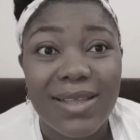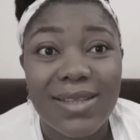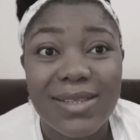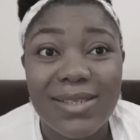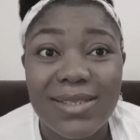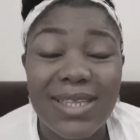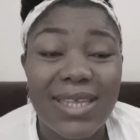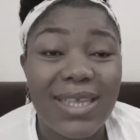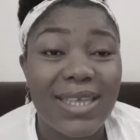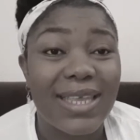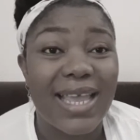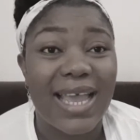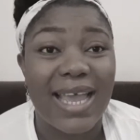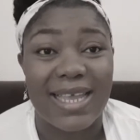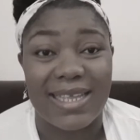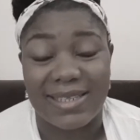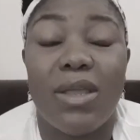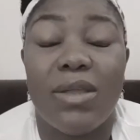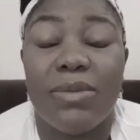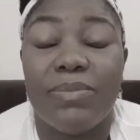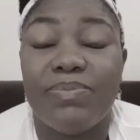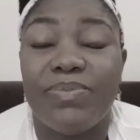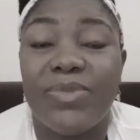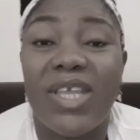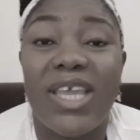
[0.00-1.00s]
See,
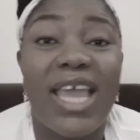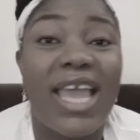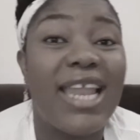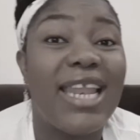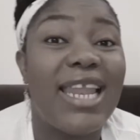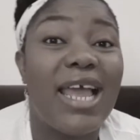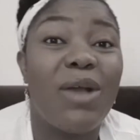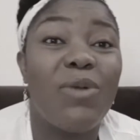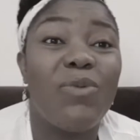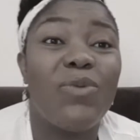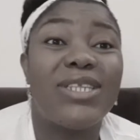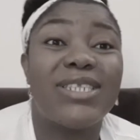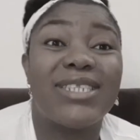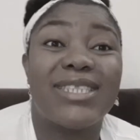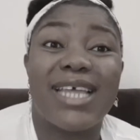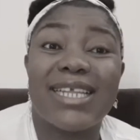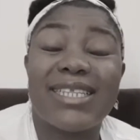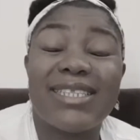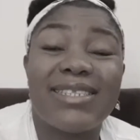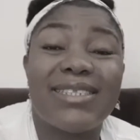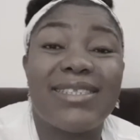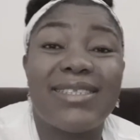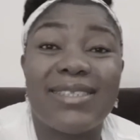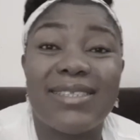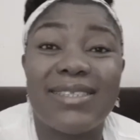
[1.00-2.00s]
guys, the earlier we
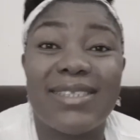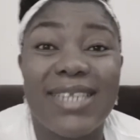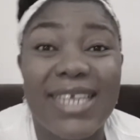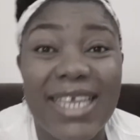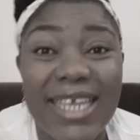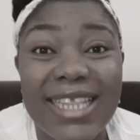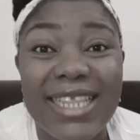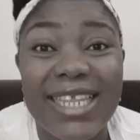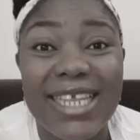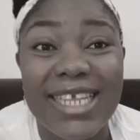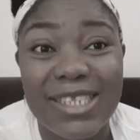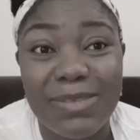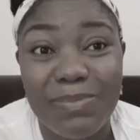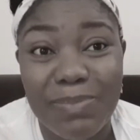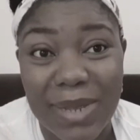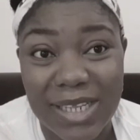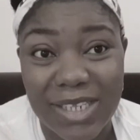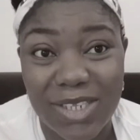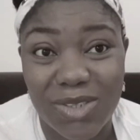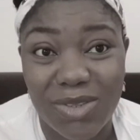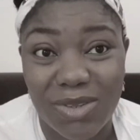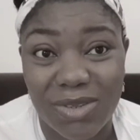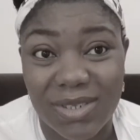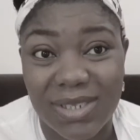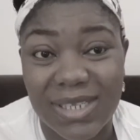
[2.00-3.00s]
start seeing these
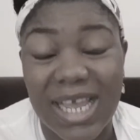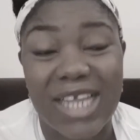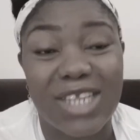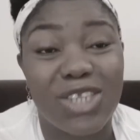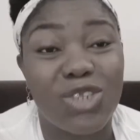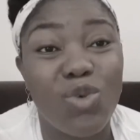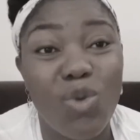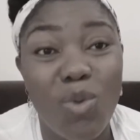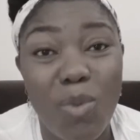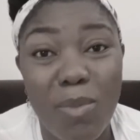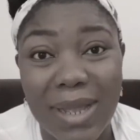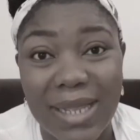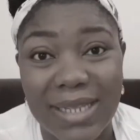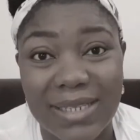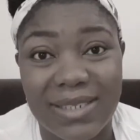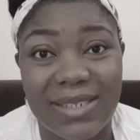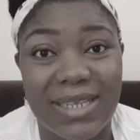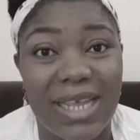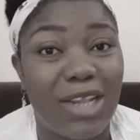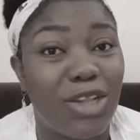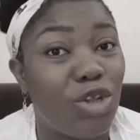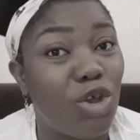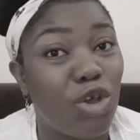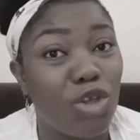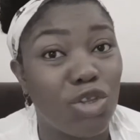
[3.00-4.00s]
pastors as humans
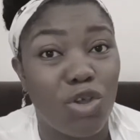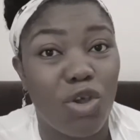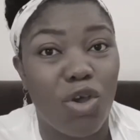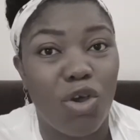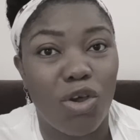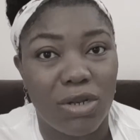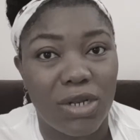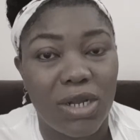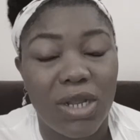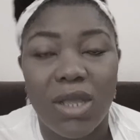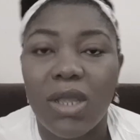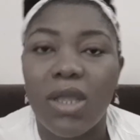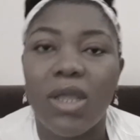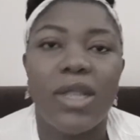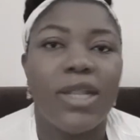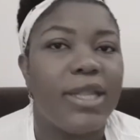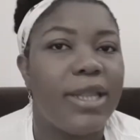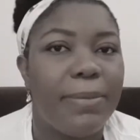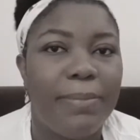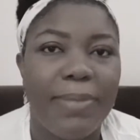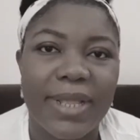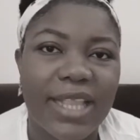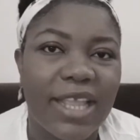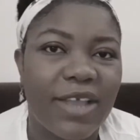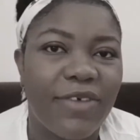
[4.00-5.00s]
and not God,
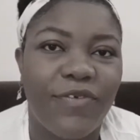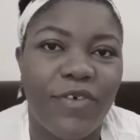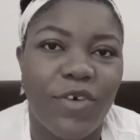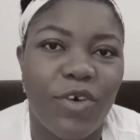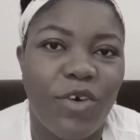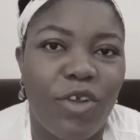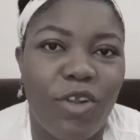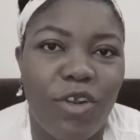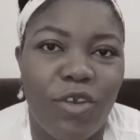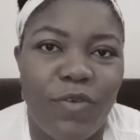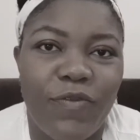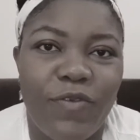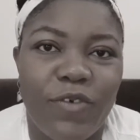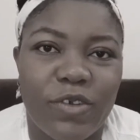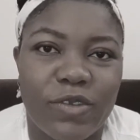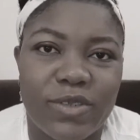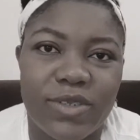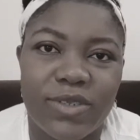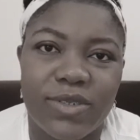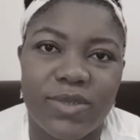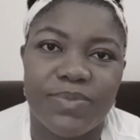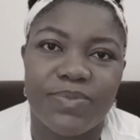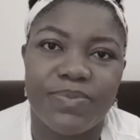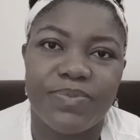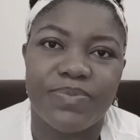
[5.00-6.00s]
the better for all of
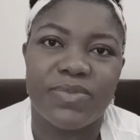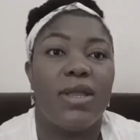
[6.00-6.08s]
us.